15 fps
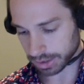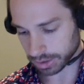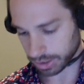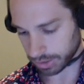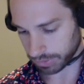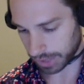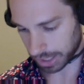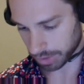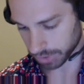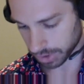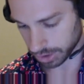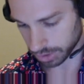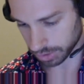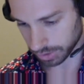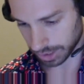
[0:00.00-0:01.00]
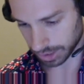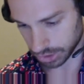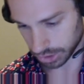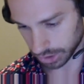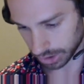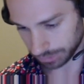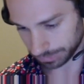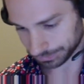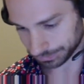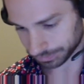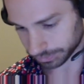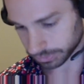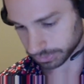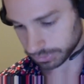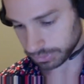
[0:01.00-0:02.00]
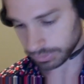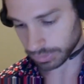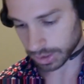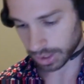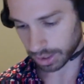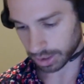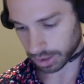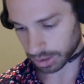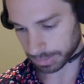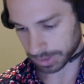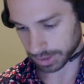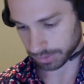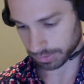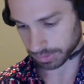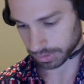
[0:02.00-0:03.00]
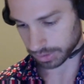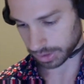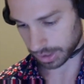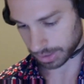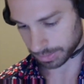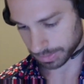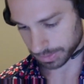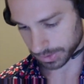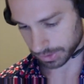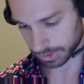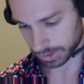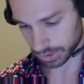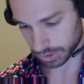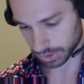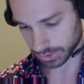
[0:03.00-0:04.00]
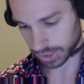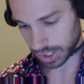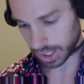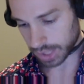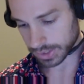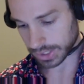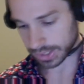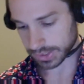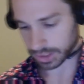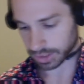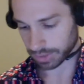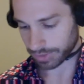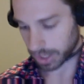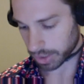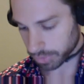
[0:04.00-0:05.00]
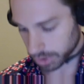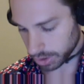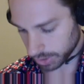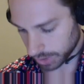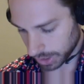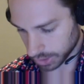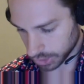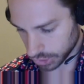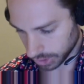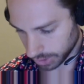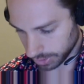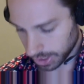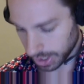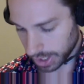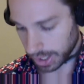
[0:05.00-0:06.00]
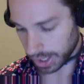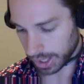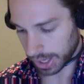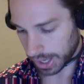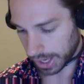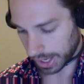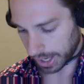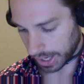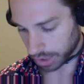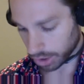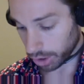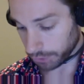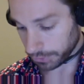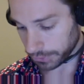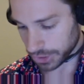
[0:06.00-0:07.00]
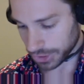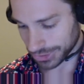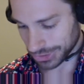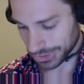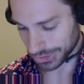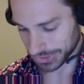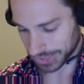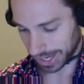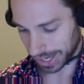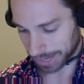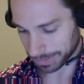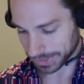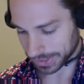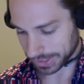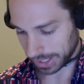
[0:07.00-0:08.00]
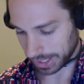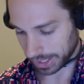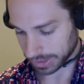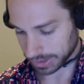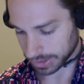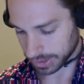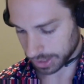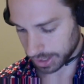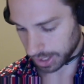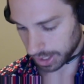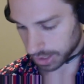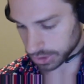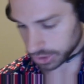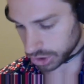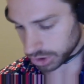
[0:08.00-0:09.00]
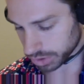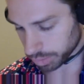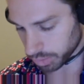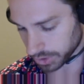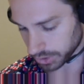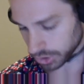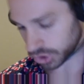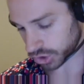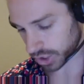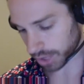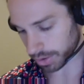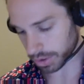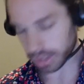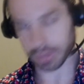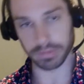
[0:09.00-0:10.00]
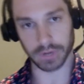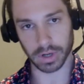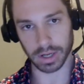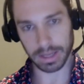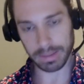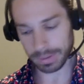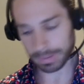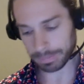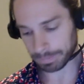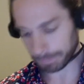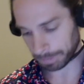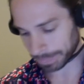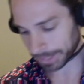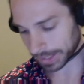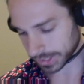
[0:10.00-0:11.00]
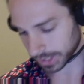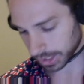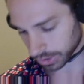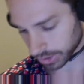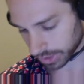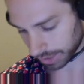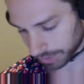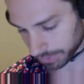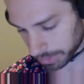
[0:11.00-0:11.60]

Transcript: convey a really good energy, in the wrong album screenshots, texts that convey a really good energy. And often you can use caps, and just when you're sharing your vibe, that's how you're going to have the